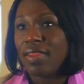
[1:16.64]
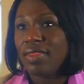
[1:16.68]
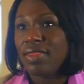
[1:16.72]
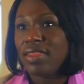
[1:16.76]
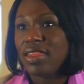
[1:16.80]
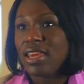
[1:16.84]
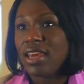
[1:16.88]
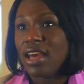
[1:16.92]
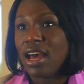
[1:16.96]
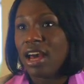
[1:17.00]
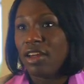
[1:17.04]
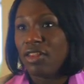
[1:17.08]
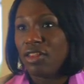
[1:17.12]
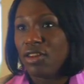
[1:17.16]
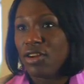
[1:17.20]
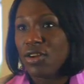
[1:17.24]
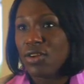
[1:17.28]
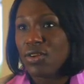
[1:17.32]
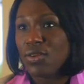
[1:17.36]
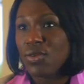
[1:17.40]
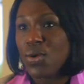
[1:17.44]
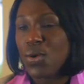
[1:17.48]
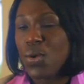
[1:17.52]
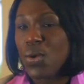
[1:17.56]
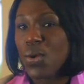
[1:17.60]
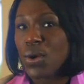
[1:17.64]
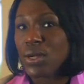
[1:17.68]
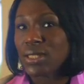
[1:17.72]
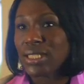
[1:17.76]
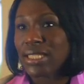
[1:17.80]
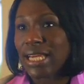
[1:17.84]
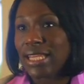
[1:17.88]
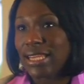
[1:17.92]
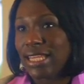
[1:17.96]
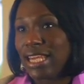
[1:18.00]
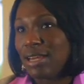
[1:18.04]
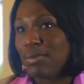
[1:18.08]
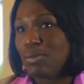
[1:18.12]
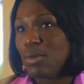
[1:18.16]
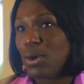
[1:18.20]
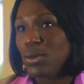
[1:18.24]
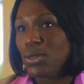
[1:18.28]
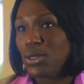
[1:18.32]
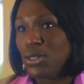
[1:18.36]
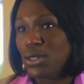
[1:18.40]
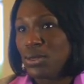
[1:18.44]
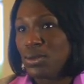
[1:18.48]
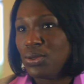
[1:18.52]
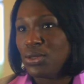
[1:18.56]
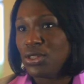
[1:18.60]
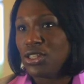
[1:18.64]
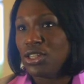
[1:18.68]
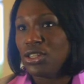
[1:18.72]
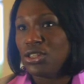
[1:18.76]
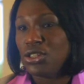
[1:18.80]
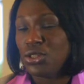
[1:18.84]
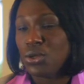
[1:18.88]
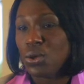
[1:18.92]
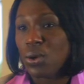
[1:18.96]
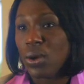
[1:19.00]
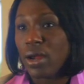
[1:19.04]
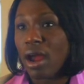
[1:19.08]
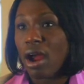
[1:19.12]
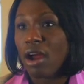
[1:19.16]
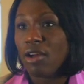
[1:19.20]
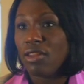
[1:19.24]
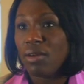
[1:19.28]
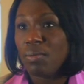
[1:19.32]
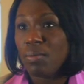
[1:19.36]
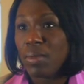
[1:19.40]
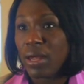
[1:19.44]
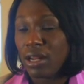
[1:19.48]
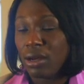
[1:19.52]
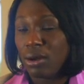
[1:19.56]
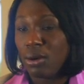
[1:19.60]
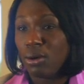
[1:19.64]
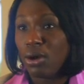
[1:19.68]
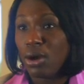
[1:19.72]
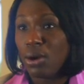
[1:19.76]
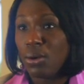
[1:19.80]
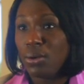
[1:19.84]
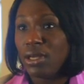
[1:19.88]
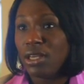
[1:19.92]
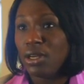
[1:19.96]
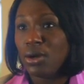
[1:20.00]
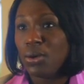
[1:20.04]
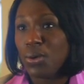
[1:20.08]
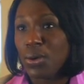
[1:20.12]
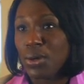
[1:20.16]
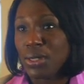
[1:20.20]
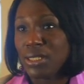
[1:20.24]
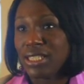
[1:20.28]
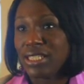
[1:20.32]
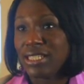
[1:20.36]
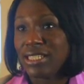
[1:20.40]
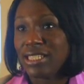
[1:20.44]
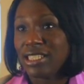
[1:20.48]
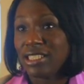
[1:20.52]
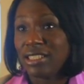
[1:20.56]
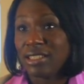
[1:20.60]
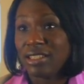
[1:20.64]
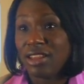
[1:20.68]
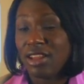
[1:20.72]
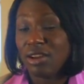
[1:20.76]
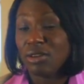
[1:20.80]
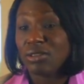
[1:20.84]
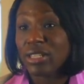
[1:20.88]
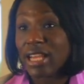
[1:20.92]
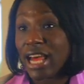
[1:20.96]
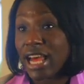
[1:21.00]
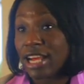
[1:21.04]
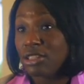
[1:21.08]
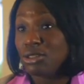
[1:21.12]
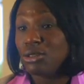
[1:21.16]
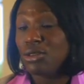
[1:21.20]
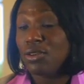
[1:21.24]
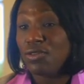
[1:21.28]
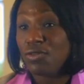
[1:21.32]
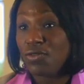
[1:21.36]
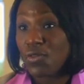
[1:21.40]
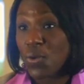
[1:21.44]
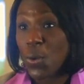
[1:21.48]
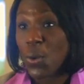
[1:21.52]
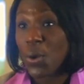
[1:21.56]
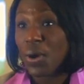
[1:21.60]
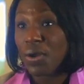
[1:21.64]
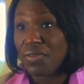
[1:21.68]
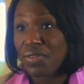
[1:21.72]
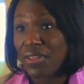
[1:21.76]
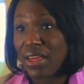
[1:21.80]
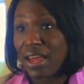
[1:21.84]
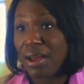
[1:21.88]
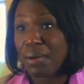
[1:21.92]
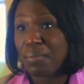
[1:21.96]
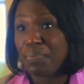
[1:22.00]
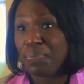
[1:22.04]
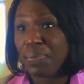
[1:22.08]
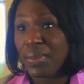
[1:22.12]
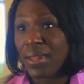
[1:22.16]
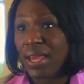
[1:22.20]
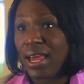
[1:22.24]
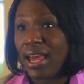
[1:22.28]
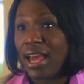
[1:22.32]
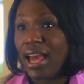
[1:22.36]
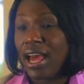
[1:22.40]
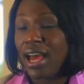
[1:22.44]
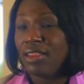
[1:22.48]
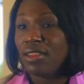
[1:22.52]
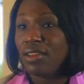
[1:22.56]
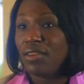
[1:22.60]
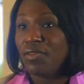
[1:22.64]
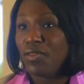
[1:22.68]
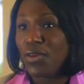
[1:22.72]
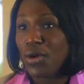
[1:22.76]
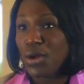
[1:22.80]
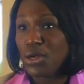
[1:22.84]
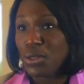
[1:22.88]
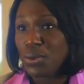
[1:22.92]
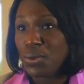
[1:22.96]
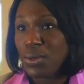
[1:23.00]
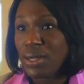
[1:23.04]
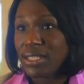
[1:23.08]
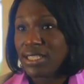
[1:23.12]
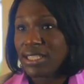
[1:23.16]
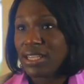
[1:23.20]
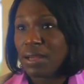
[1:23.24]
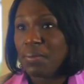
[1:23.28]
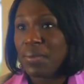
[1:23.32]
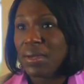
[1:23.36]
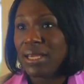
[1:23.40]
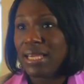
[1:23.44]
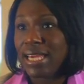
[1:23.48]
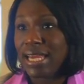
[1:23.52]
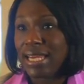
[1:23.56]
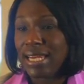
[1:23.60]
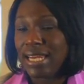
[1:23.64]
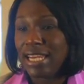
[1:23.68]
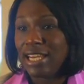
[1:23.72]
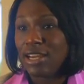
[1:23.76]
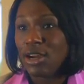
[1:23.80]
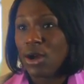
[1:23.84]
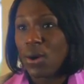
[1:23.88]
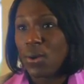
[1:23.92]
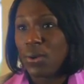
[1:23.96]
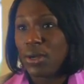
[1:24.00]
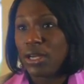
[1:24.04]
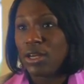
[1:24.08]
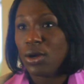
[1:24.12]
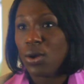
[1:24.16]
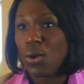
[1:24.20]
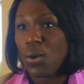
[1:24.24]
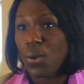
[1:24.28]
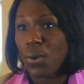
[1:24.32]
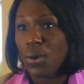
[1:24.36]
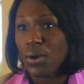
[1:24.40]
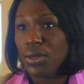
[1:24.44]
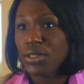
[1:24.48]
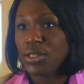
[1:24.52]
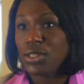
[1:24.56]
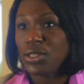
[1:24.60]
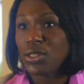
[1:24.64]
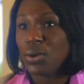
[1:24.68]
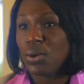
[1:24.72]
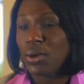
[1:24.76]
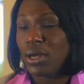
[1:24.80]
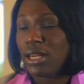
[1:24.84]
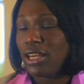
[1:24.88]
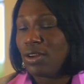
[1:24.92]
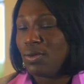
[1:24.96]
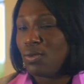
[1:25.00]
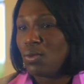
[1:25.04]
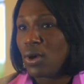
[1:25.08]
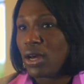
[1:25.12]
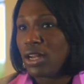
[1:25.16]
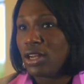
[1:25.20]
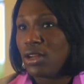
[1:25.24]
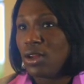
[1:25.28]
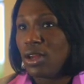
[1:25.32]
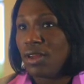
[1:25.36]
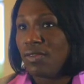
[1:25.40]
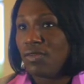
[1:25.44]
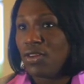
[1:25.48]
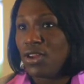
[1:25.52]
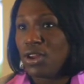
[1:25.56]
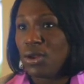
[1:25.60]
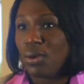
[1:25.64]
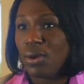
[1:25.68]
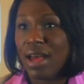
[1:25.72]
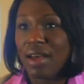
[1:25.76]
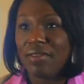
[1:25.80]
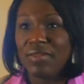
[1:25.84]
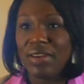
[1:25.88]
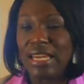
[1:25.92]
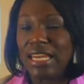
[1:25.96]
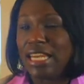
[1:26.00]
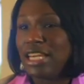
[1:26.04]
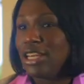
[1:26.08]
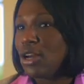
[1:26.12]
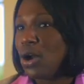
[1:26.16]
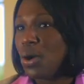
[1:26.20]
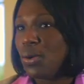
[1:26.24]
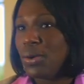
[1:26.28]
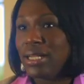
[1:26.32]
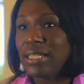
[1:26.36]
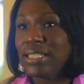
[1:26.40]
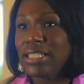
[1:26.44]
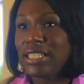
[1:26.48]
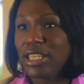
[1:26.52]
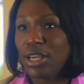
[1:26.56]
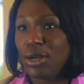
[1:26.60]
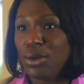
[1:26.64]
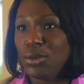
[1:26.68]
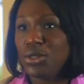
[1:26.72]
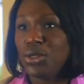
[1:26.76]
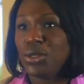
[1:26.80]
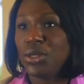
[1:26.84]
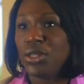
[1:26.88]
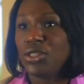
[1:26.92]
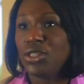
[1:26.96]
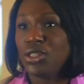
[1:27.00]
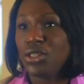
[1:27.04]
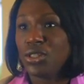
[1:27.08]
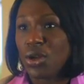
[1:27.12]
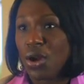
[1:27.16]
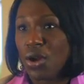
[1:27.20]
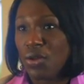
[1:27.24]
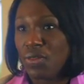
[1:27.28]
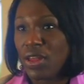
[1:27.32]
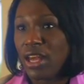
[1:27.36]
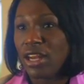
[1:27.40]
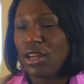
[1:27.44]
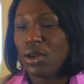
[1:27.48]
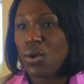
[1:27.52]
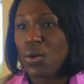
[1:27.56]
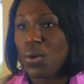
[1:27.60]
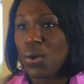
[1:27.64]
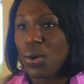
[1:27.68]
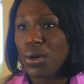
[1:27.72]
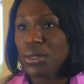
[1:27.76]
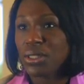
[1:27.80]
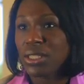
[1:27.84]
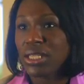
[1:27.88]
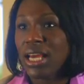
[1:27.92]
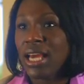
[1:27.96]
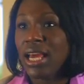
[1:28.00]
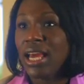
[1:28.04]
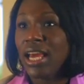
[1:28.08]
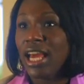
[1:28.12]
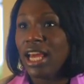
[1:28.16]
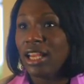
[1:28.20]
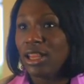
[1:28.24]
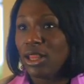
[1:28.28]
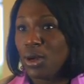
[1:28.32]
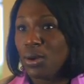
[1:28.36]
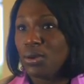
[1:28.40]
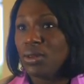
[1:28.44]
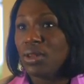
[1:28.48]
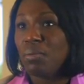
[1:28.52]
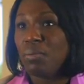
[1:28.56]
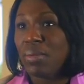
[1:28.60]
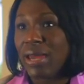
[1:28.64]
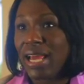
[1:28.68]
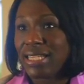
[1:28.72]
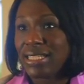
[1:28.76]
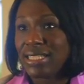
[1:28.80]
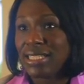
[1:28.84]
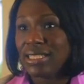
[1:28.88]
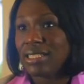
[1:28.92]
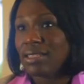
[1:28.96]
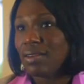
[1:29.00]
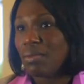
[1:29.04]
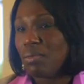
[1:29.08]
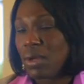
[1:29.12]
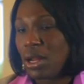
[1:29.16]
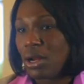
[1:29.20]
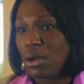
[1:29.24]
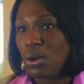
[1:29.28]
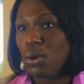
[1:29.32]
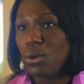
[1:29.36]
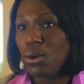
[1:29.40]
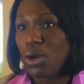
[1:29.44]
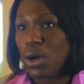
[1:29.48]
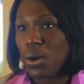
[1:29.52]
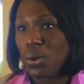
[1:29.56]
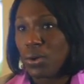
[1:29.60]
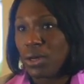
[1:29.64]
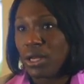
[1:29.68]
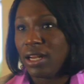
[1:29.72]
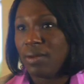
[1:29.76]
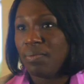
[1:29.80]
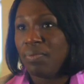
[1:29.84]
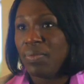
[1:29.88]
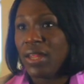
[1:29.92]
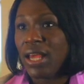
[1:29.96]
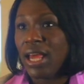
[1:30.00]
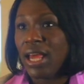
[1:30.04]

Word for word: The other course I think most students enjoy are the medical coding courses. There's actually four of them. And the first one is the beginning coding course. So anyone, if you don't have any coding skills, you can start that course and learn the basics of medical coding